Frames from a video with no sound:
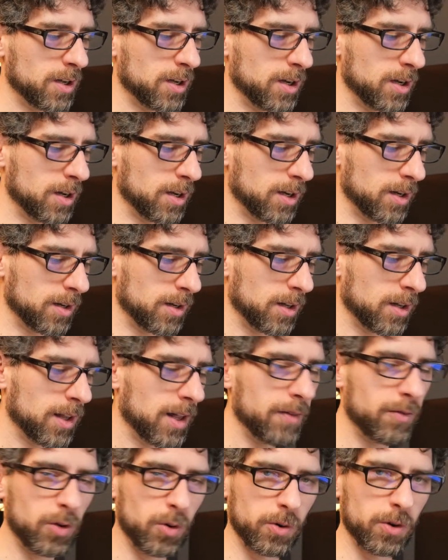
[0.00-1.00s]
A
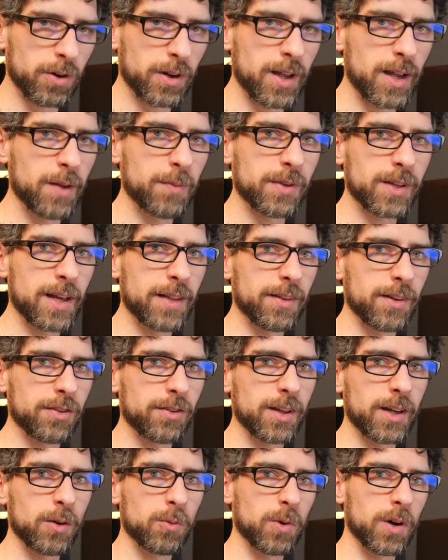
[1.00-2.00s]
lot of older games had this
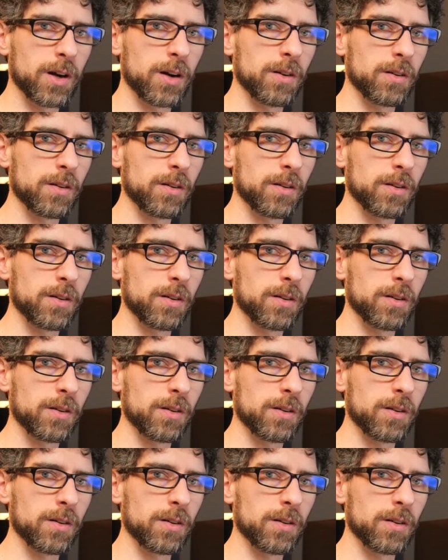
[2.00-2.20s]
thing where